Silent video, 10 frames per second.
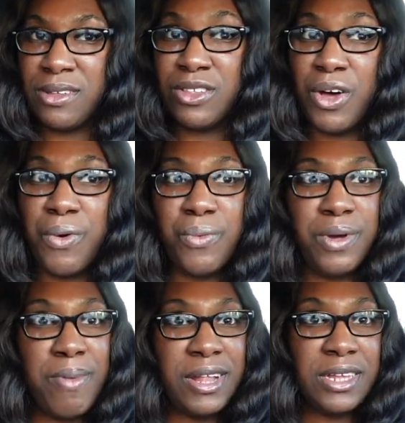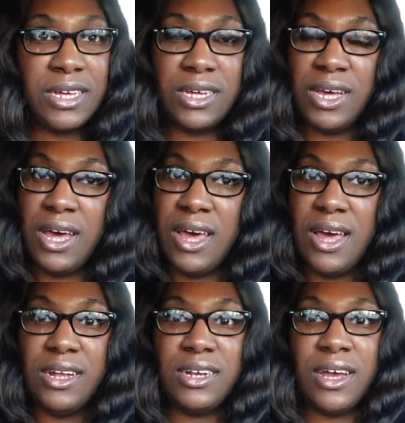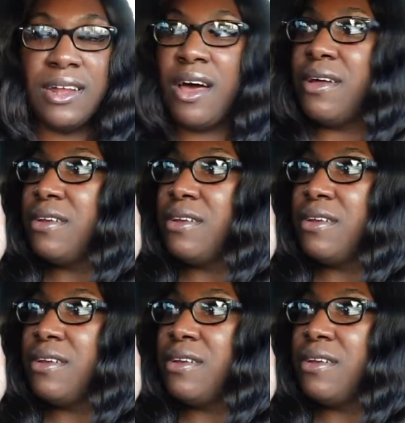So we about to check it out.